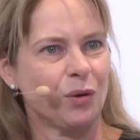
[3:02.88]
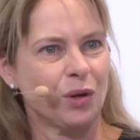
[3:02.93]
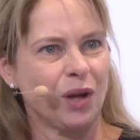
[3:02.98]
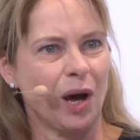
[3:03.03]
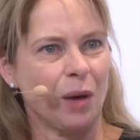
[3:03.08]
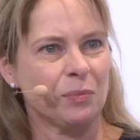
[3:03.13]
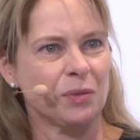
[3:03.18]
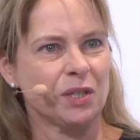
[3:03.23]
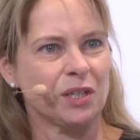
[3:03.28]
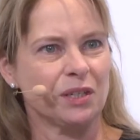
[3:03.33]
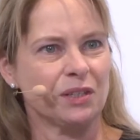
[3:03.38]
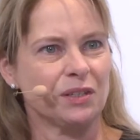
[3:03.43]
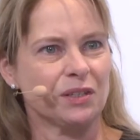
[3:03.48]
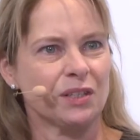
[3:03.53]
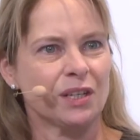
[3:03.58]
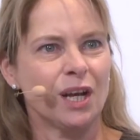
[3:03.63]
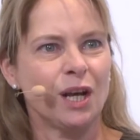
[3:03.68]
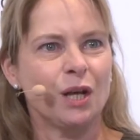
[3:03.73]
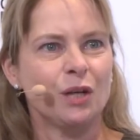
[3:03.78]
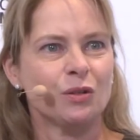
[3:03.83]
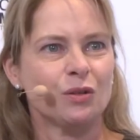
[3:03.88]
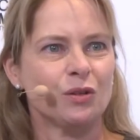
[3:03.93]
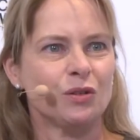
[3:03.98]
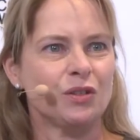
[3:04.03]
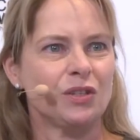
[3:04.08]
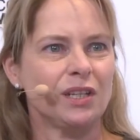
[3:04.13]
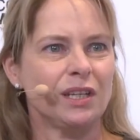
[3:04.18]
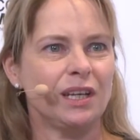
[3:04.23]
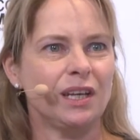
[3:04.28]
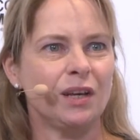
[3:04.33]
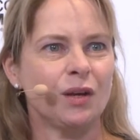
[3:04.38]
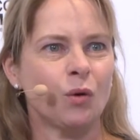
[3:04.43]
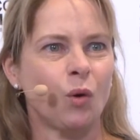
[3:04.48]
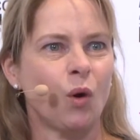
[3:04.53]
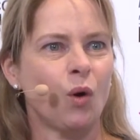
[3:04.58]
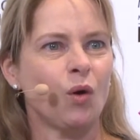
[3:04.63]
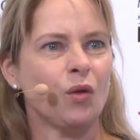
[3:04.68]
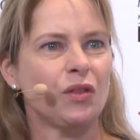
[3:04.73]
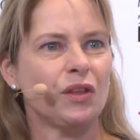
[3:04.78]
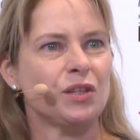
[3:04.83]
options. So seeing
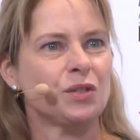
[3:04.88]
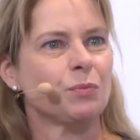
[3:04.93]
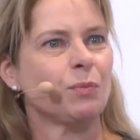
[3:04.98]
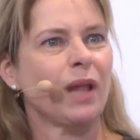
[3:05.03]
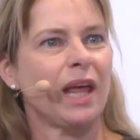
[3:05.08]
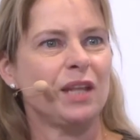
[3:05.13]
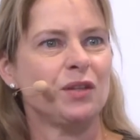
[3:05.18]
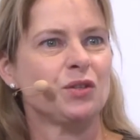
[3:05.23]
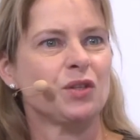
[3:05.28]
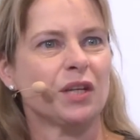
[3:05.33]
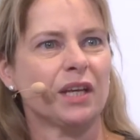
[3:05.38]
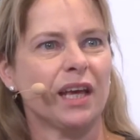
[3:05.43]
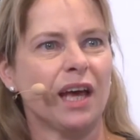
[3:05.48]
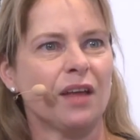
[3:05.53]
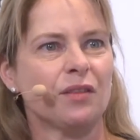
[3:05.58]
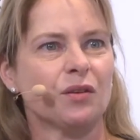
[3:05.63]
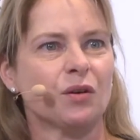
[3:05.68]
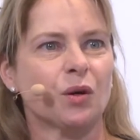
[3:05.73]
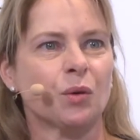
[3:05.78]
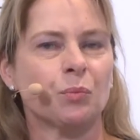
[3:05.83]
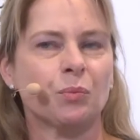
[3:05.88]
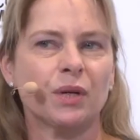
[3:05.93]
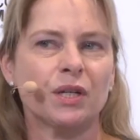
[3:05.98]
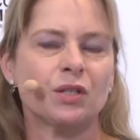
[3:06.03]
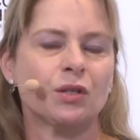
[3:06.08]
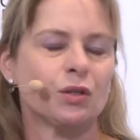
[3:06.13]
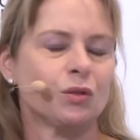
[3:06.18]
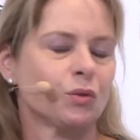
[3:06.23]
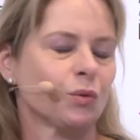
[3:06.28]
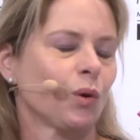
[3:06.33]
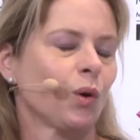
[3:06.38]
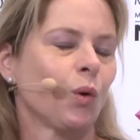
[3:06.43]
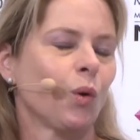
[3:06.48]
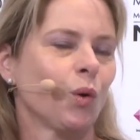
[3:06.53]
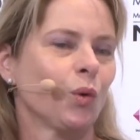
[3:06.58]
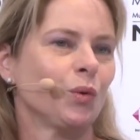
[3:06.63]
all this blend together brings it to a whole